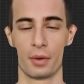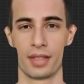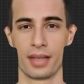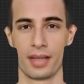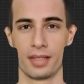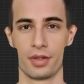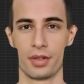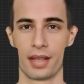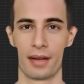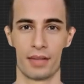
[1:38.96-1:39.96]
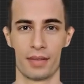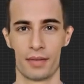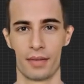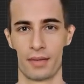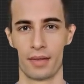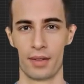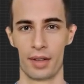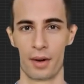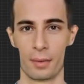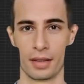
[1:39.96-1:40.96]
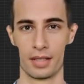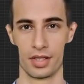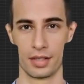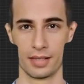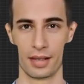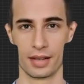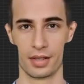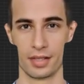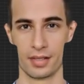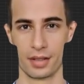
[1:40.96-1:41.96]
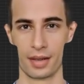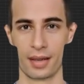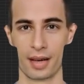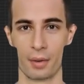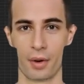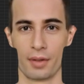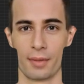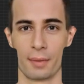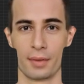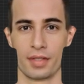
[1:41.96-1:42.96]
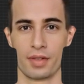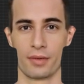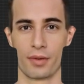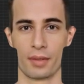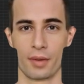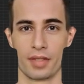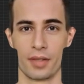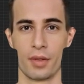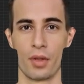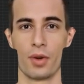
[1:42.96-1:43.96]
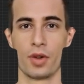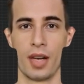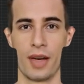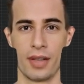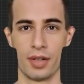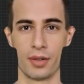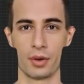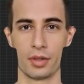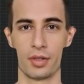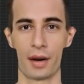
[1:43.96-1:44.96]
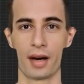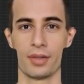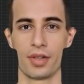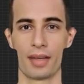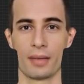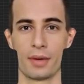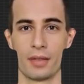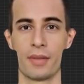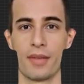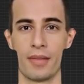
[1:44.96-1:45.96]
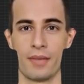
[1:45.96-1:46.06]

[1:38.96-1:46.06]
was Ilya Sutskever, the company's chief scientist and one of members of the four-person board that voted to oust Altman.